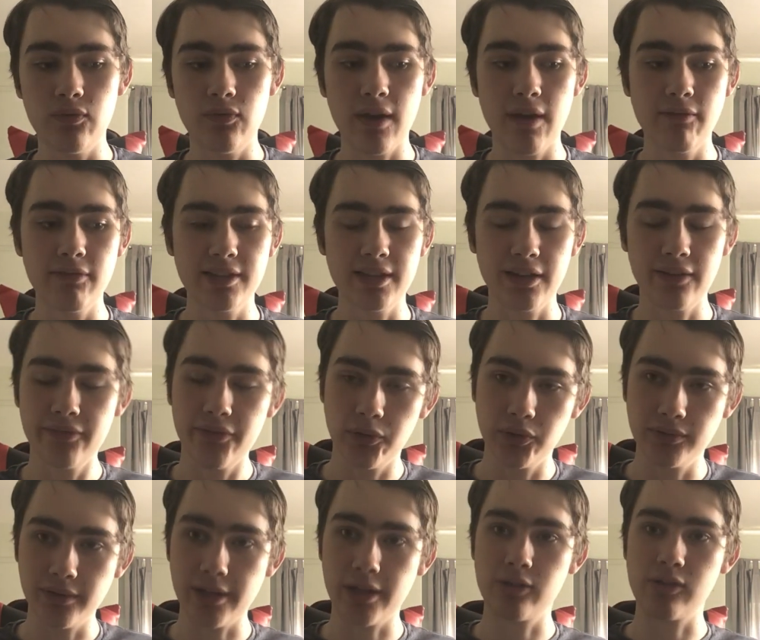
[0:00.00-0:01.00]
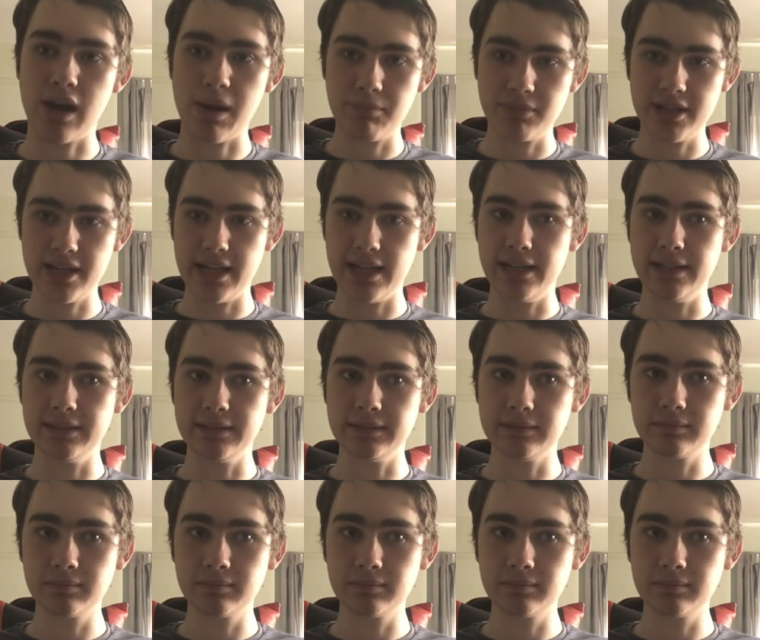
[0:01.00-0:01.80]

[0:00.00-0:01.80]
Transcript: everything feels very cramped in,